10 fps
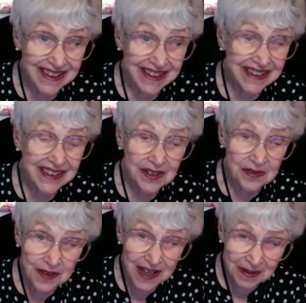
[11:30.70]
in our
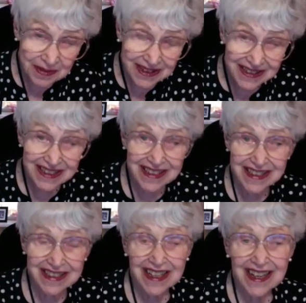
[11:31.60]

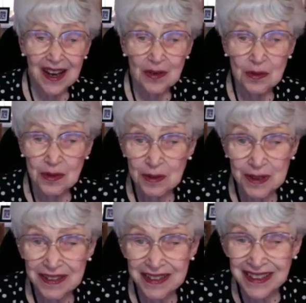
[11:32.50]
families, where we
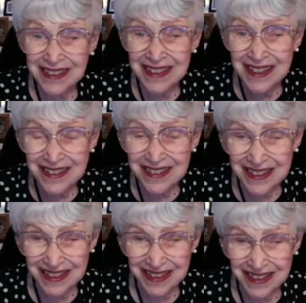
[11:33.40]
think
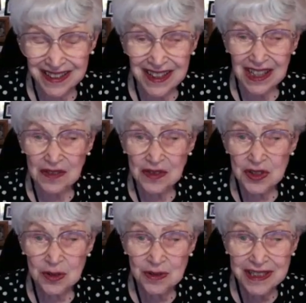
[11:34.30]
nothing of
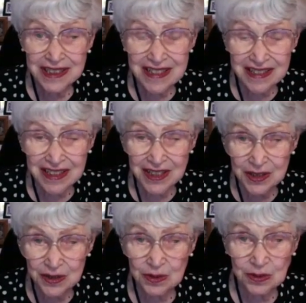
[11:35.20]
showing this
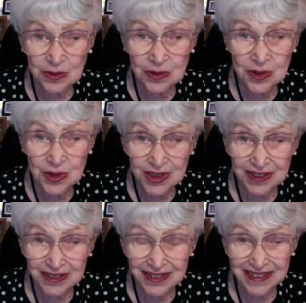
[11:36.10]
cartoon to
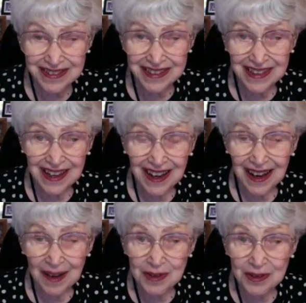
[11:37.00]
children
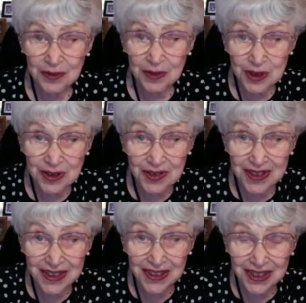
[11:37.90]
before
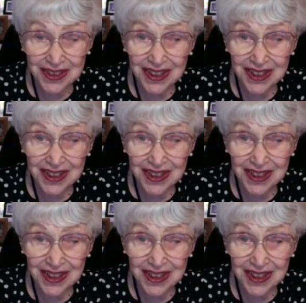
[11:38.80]
their